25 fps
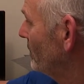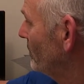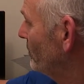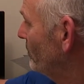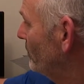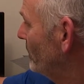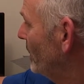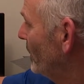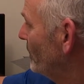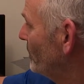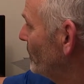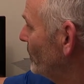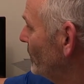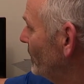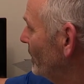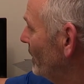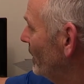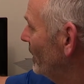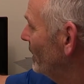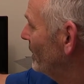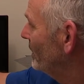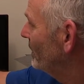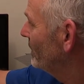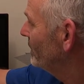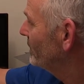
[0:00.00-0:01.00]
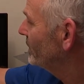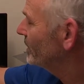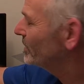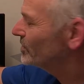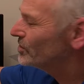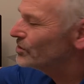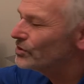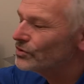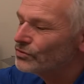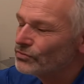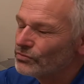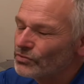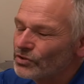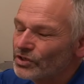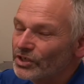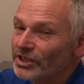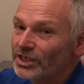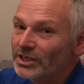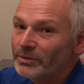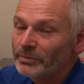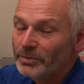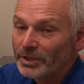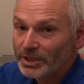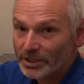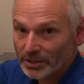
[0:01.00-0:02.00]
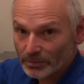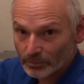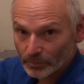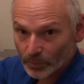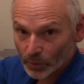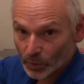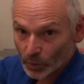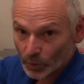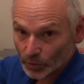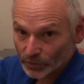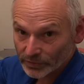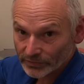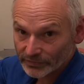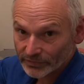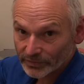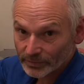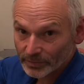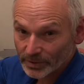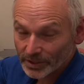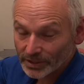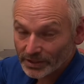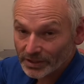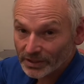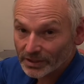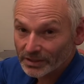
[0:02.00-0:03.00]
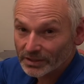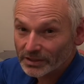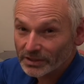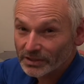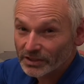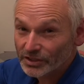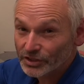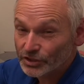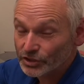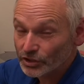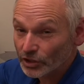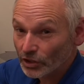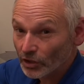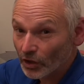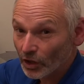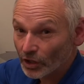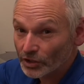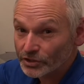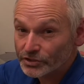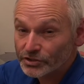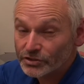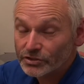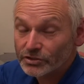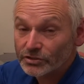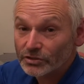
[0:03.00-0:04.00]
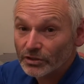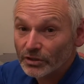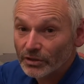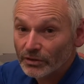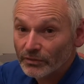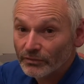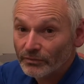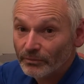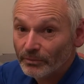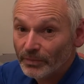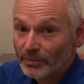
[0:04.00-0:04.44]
Memory, extremely important for media is lots of